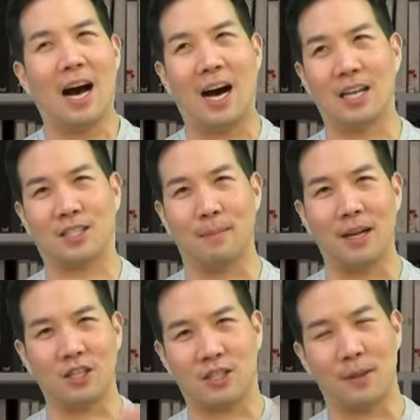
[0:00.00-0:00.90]
Some
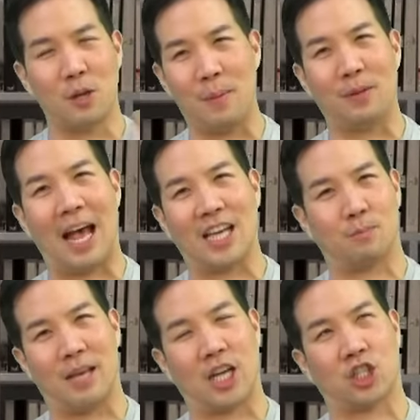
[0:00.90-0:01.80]
other people asked
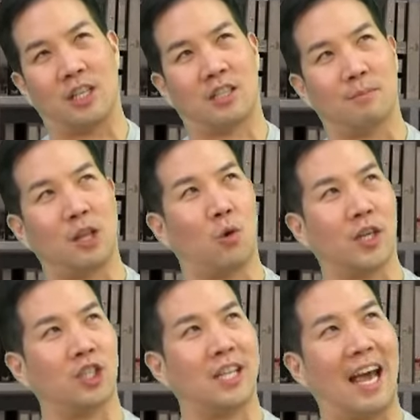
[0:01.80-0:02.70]
me, actually, some of the
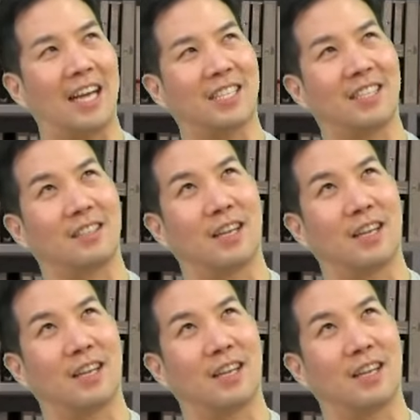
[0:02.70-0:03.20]
questions they asked is,